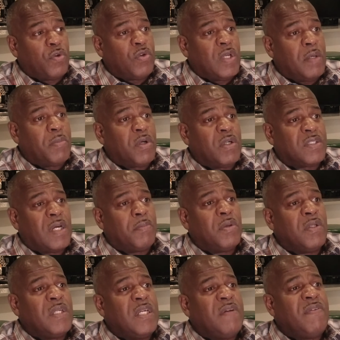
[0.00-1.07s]
through that, because I
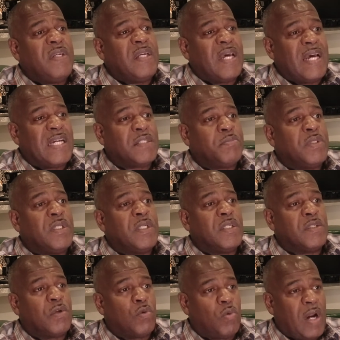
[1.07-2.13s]
believe he has me
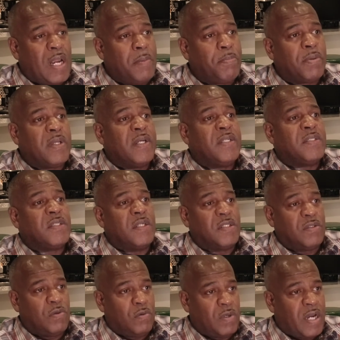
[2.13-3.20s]
in the right place
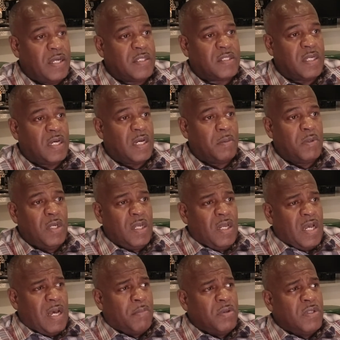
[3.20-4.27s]
at the right time.
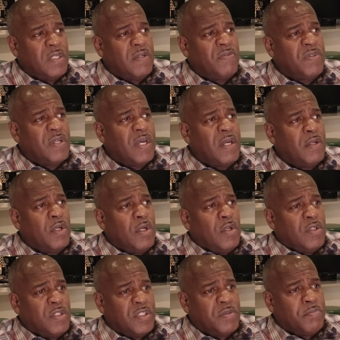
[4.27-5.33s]
I believe that
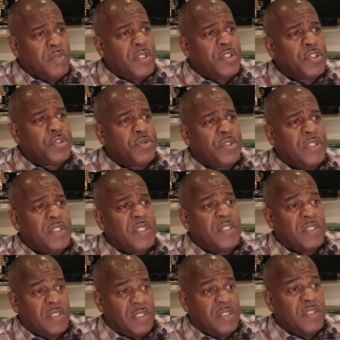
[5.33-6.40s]
this ministry
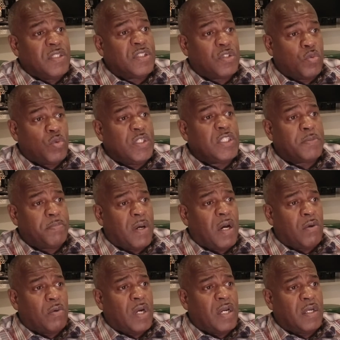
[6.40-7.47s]
is in his sweet
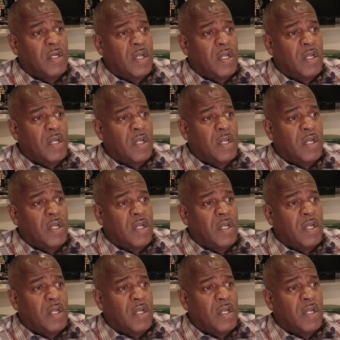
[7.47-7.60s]
spot right